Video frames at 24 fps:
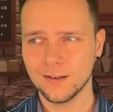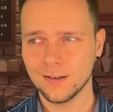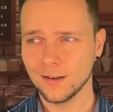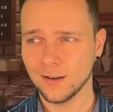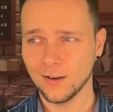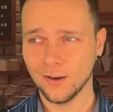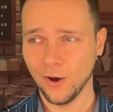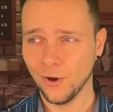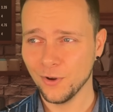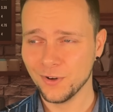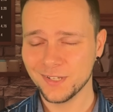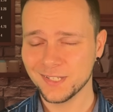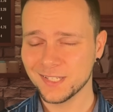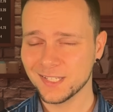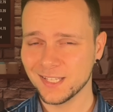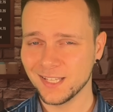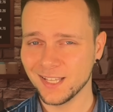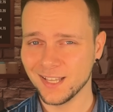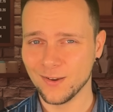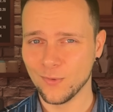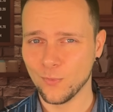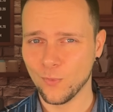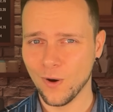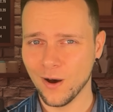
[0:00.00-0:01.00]

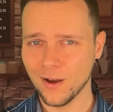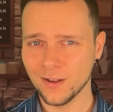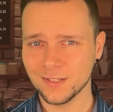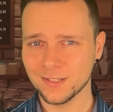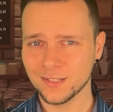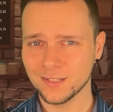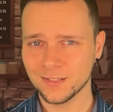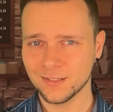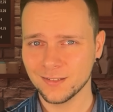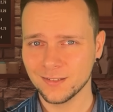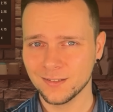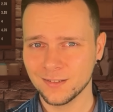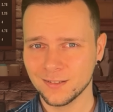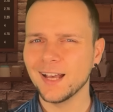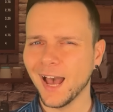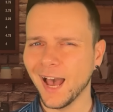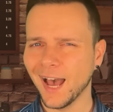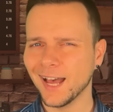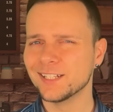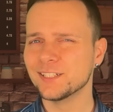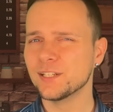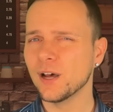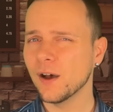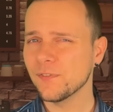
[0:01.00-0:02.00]
Honestly, what?
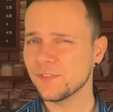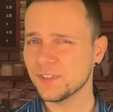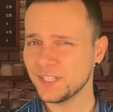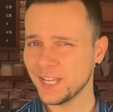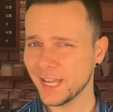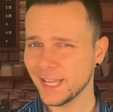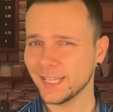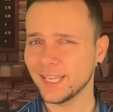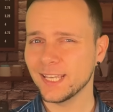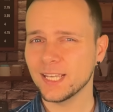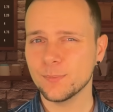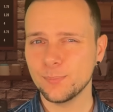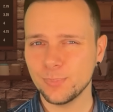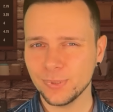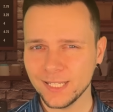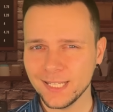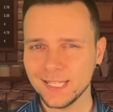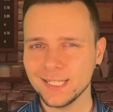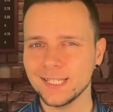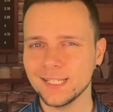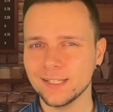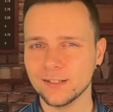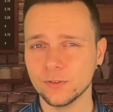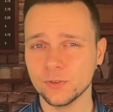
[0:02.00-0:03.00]
And after taking a plea
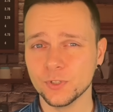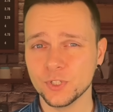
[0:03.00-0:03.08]
deal,